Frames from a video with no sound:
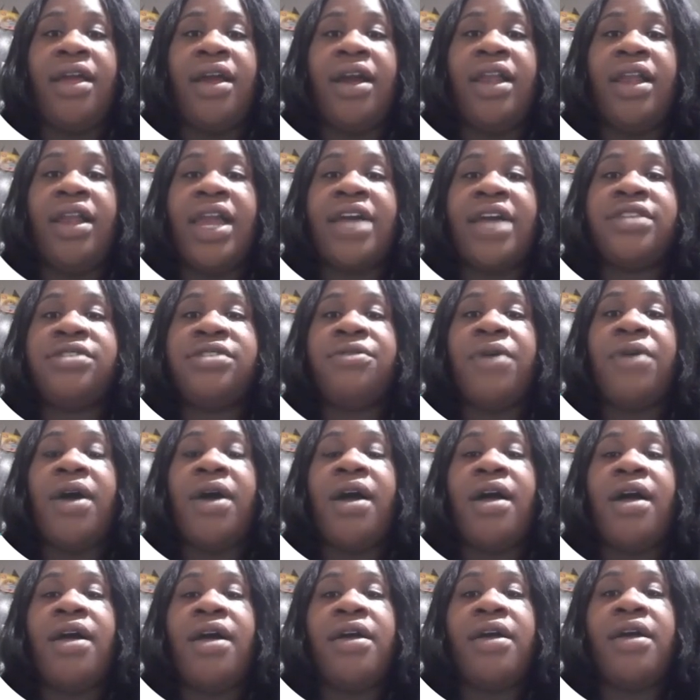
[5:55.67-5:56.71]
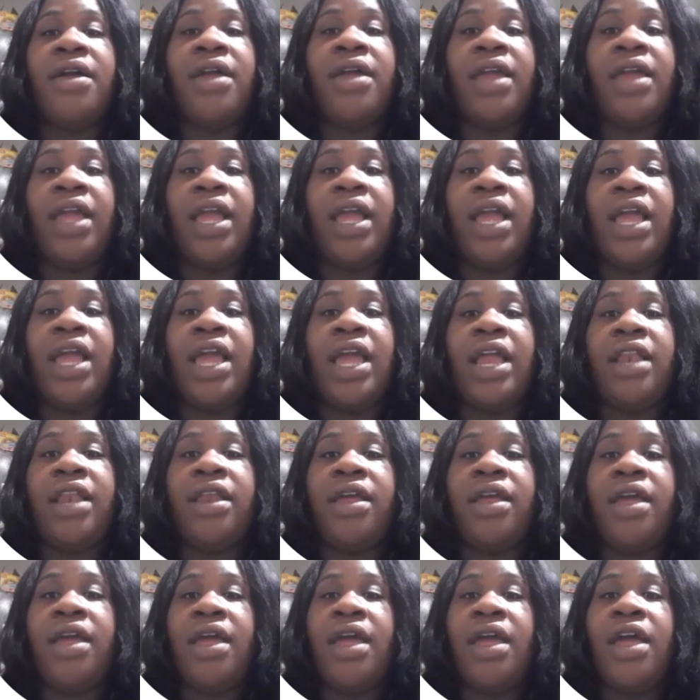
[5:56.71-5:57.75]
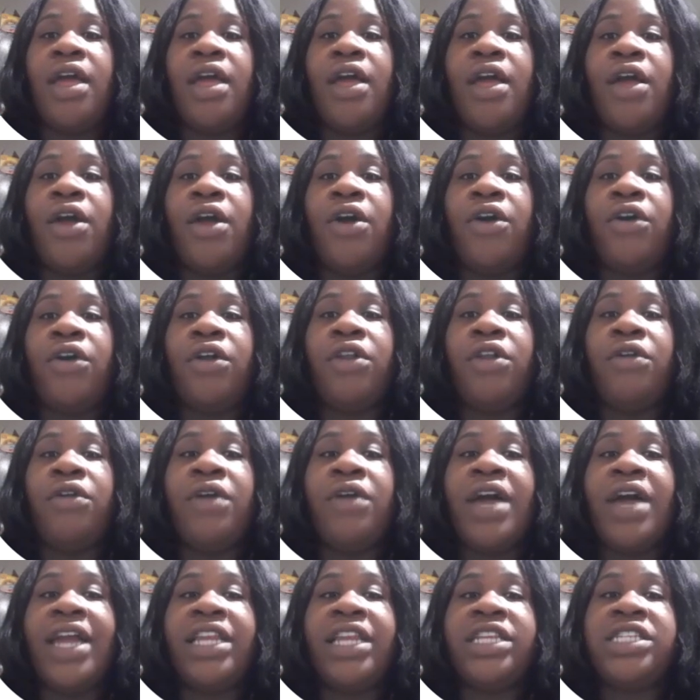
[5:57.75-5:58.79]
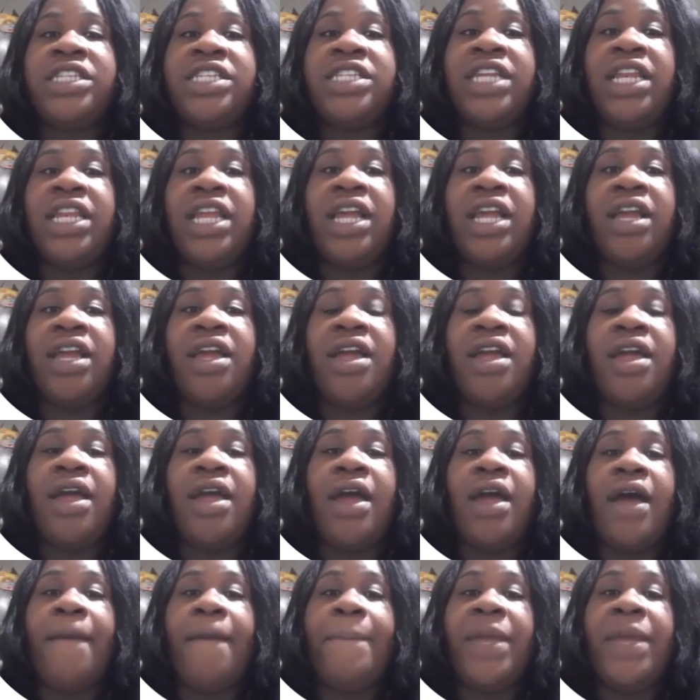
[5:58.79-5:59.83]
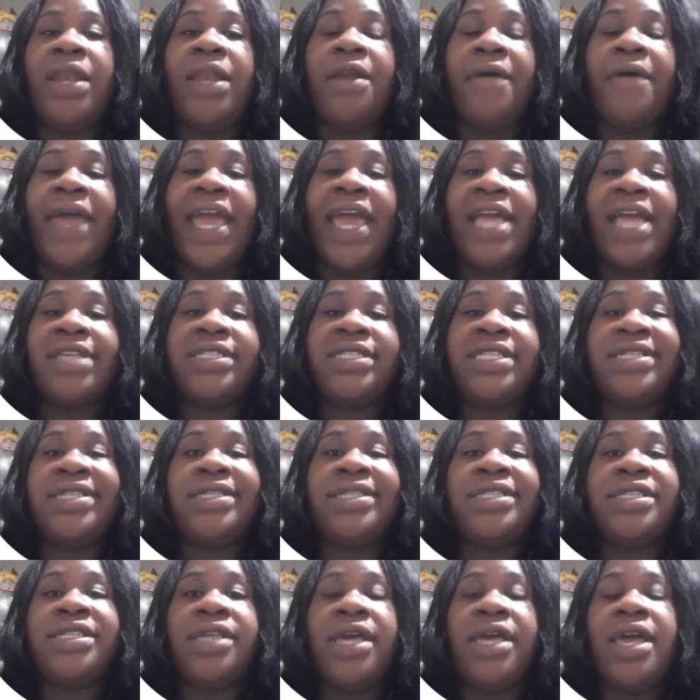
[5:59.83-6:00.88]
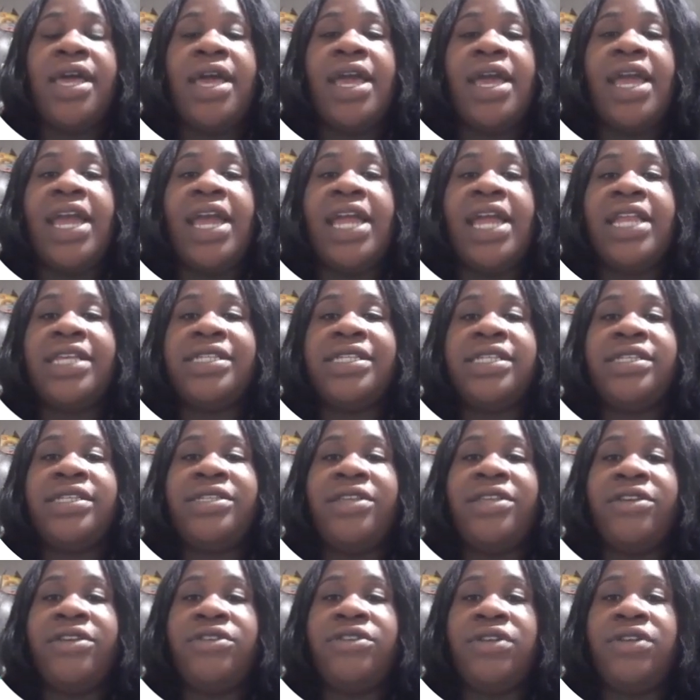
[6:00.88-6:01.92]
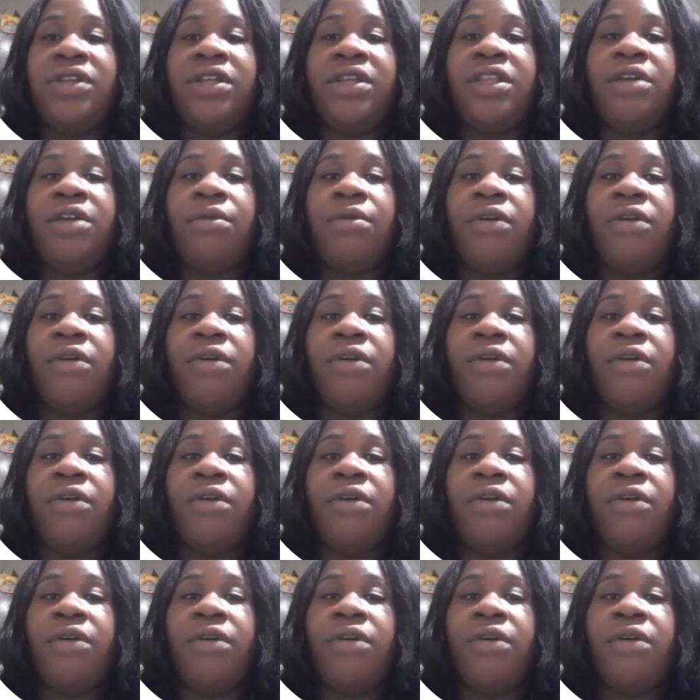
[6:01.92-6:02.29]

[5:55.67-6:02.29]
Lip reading: glycerol, and gluconeogenic amino acids. It is essentially the